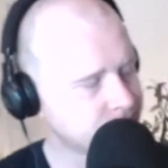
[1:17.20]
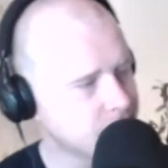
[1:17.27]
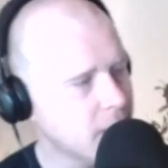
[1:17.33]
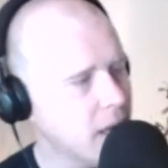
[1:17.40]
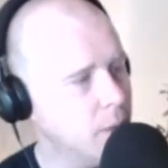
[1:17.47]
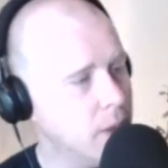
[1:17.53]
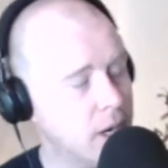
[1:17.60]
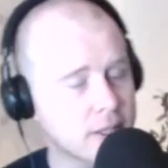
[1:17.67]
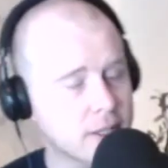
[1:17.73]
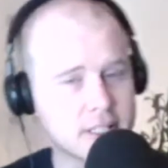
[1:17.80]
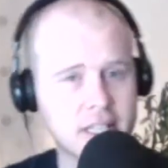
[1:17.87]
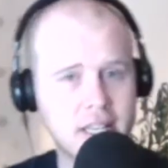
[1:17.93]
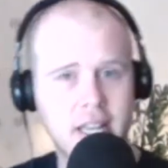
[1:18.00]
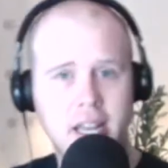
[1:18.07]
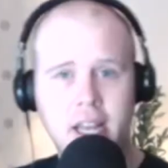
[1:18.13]
And when I was
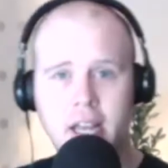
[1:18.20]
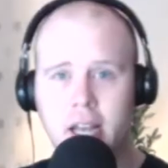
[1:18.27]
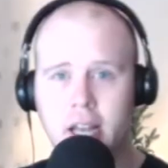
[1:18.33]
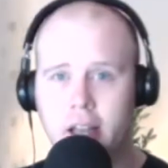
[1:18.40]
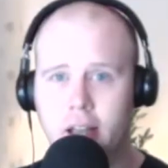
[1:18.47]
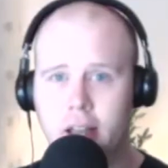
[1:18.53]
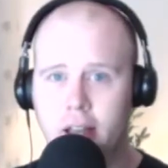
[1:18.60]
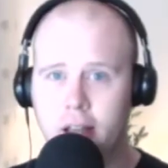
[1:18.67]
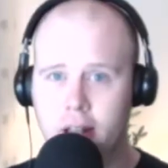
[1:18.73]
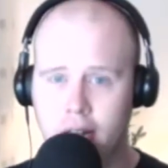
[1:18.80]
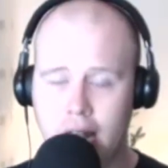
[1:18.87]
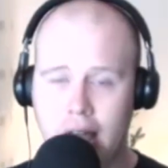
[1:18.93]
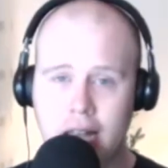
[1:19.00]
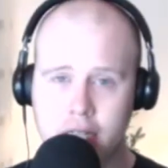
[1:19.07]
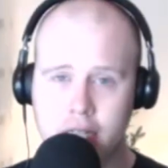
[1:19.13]
there
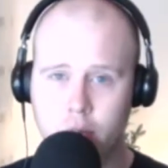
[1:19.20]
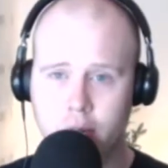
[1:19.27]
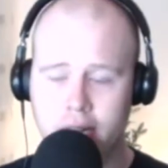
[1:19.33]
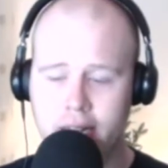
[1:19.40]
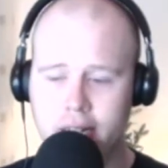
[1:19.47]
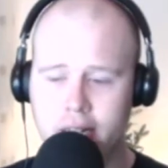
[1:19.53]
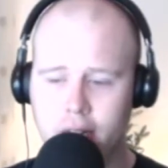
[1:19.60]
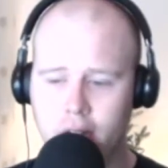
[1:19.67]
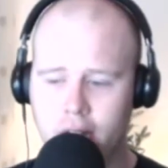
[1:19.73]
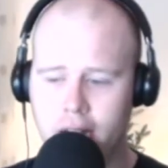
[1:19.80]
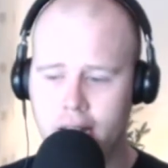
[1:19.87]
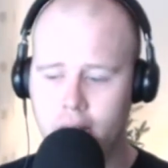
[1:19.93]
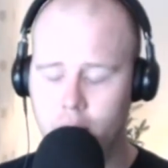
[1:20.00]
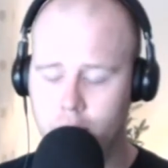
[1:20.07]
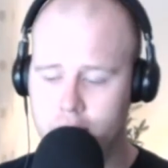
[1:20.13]
last week,
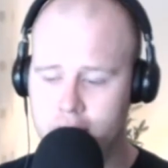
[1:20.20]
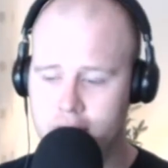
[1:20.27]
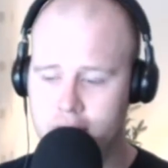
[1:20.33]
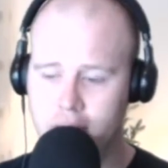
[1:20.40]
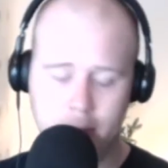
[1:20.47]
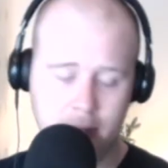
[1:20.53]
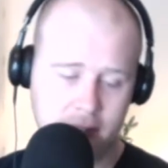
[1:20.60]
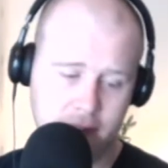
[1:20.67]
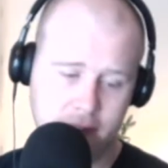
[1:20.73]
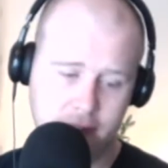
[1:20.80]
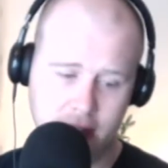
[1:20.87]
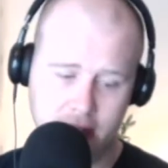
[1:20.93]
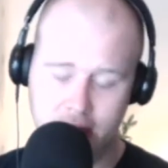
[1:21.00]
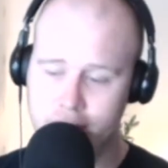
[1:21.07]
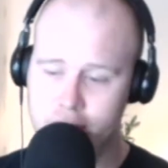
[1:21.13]
I did a bit of
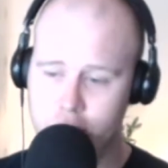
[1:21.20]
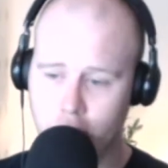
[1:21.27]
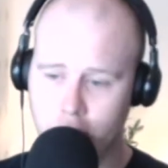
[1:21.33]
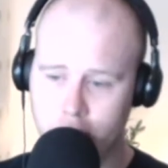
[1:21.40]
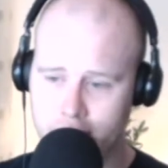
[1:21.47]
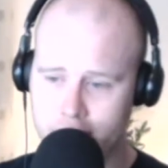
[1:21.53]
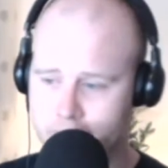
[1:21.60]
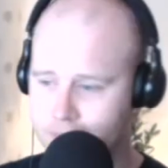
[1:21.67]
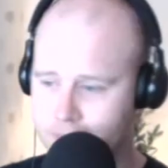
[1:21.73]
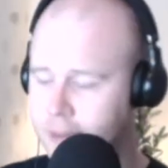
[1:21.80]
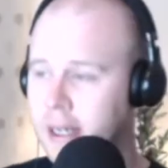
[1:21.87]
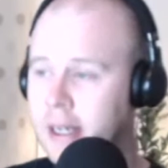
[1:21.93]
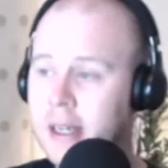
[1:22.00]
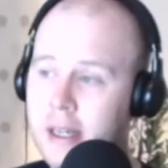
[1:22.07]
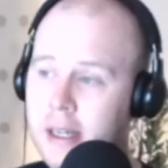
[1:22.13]
eavesdropping.
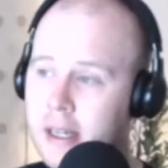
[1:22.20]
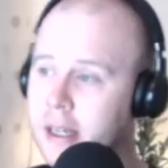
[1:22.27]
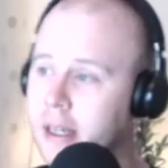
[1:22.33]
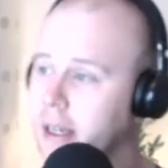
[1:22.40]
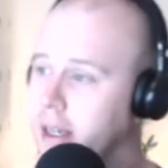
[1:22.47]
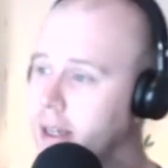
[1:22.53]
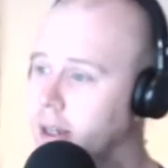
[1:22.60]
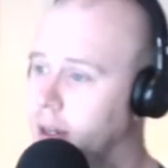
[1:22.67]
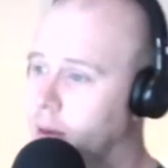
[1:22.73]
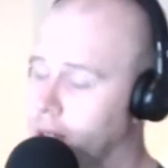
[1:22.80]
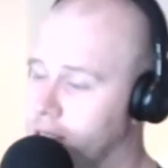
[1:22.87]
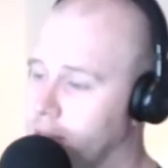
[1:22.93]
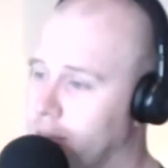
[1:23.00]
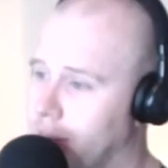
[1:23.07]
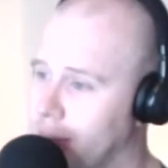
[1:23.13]
It
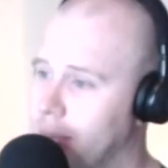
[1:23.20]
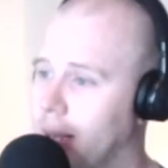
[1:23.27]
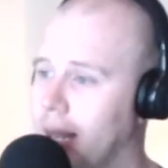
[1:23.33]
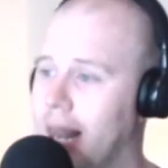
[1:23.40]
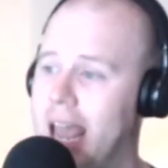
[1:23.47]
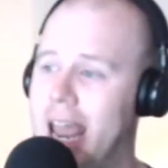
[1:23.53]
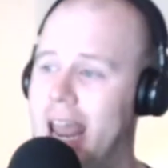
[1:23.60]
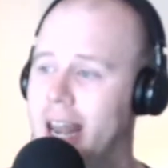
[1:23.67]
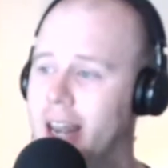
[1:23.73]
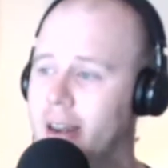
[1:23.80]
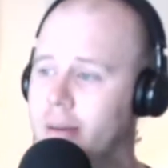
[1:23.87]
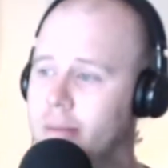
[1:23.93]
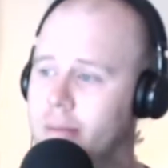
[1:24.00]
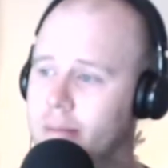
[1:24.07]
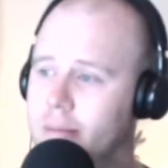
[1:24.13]
wasn't my
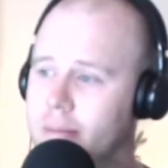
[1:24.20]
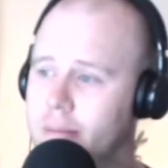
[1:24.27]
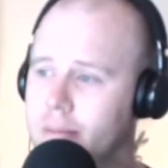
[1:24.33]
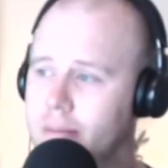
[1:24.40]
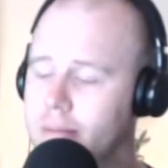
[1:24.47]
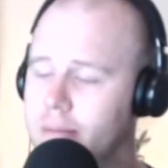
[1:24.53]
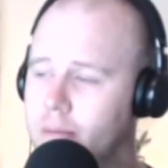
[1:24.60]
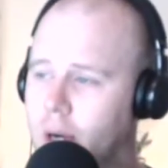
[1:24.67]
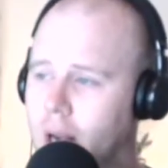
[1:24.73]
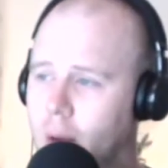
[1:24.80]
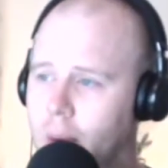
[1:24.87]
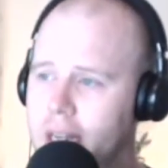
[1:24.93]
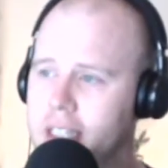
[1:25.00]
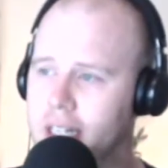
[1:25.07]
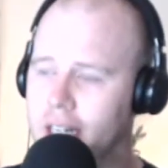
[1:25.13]
plan when I
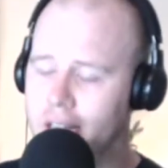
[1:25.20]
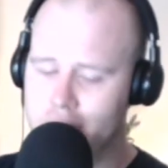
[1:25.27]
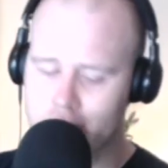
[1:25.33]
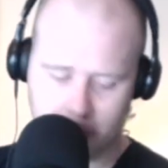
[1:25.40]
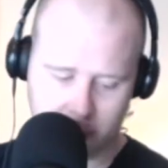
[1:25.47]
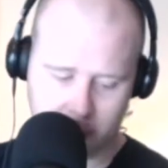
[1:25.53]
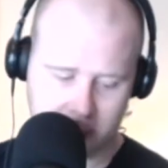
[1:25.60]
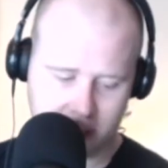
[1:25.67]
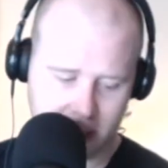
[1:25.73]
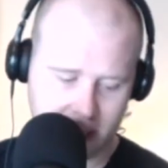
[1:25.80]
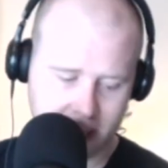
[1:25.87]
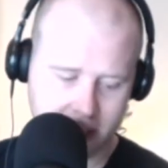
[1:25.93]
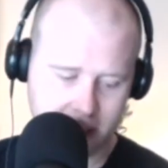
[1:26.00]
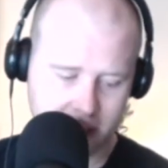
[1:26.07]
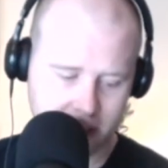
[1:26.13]
went to lunch, I wasn't
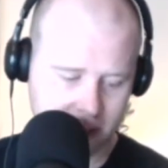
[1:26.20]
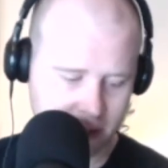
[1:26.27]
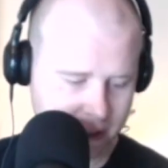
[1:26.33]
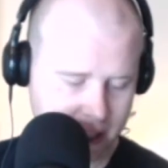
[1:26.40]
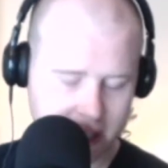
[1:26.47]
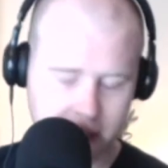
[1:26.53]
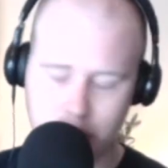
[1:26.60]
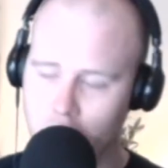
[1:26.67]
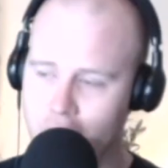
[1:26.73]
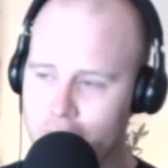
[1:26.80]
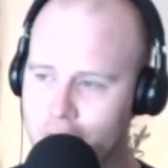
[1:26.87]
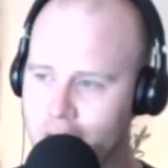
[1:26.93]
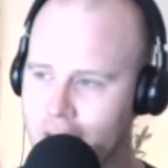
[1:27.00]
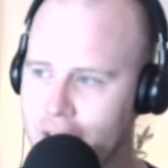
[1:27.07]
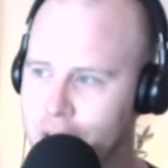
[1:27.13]
like, that's what I
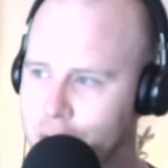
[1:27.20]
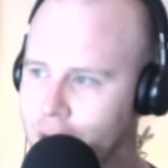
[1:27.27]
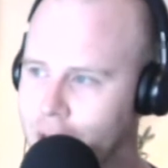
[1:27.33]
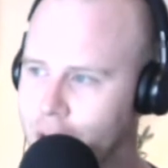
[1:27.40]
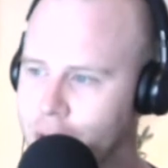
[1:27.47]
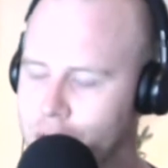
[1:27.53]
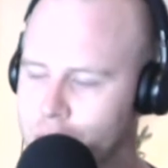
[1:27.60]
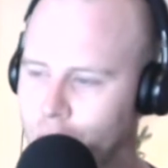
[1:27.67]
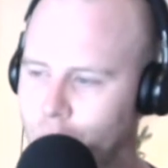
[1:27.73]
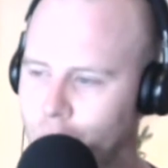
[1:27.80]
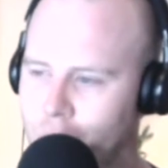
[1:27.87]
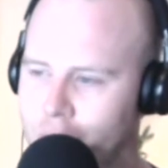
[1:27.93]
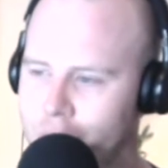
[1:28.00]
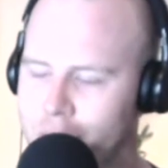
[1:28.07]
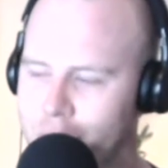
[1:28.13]
feel like doing. It was
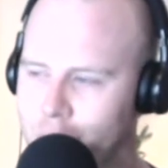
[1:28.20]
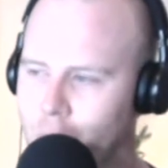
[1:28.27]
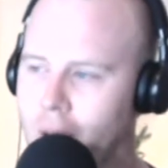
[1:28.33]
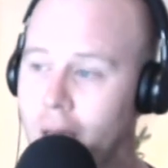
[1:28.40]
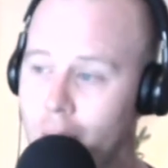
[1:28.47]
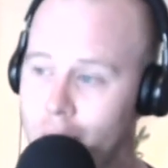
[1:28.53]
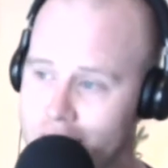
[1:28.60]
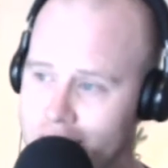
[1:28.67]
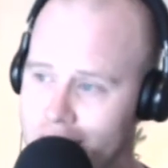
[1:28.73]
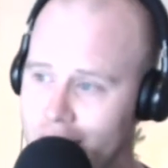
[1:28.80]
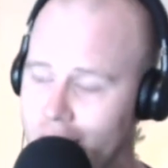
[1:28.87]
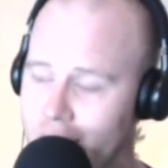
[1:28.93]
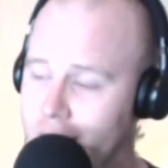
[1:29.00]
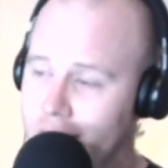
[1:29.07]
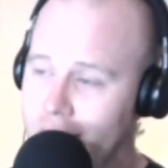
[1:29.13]
more while I was
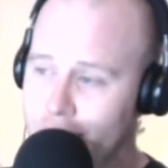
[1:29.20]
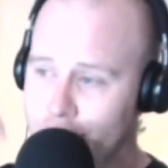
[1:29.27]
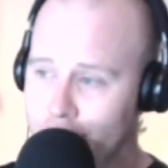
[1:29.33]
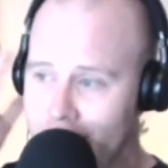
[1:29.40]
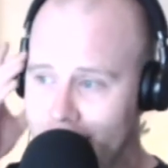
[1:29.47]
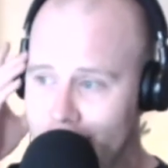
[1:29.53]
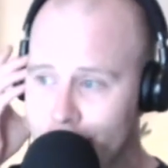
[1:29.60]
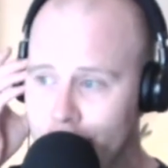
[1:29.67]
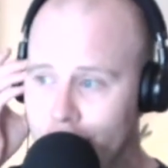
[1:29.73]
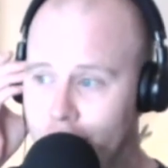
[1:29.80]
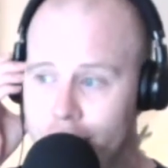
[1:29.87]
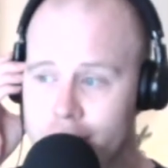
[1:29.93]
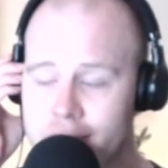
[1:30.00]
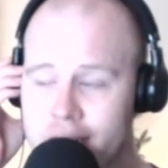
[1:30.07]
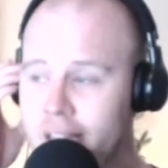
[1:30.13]
there, I didn't have my
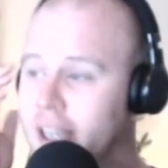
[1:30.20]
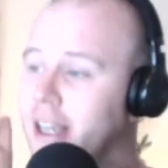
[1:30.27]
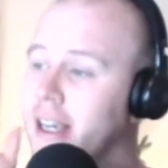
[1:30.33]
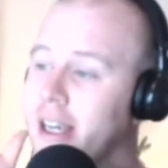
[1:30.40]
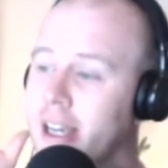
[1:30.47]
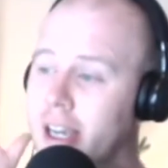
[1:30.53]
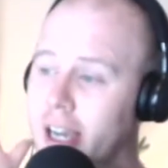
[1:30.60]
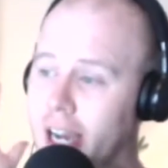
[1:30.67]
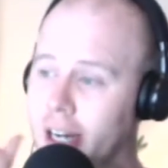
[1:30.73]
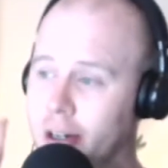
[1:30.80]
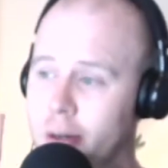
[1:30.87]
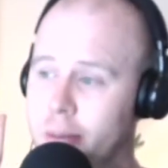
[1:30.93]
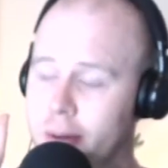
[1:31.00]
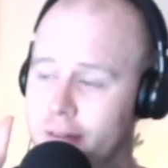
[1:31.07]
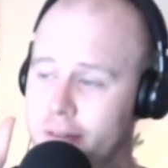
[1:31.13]
headphones. A
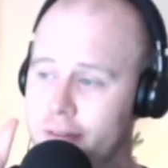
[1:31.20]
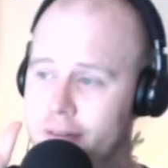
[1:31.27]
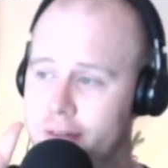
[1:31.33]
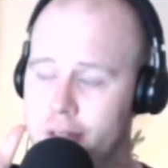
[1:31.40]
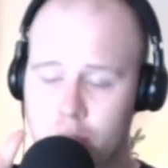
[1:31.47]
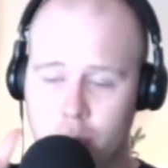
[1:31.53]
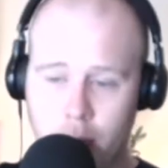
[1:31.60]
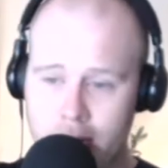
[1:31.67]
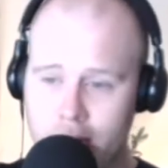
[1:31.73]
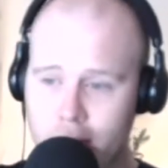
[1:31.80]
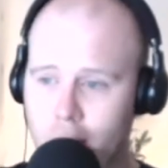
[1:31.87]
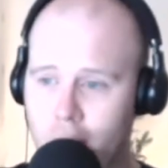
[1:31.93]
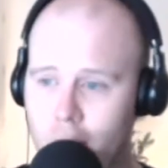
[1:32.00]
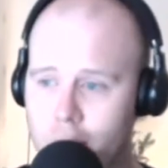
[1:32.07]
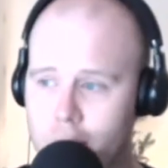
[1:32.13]
group of 20
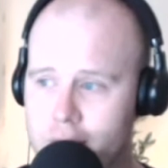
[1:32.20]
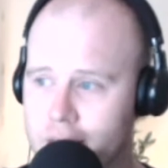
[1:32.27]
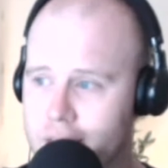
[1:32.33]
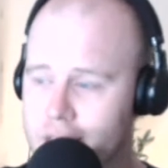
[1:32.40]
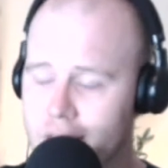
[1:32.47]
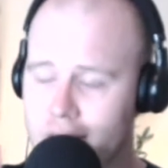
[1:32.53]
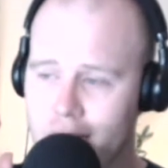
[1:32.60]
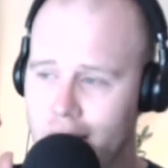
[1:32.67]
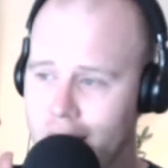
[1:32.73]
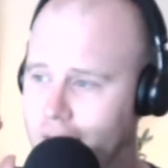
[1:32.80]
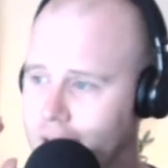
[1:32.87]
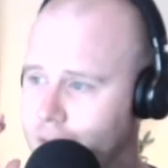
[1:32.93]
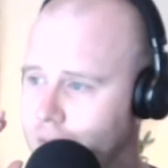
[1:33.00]
year olds, I'd say like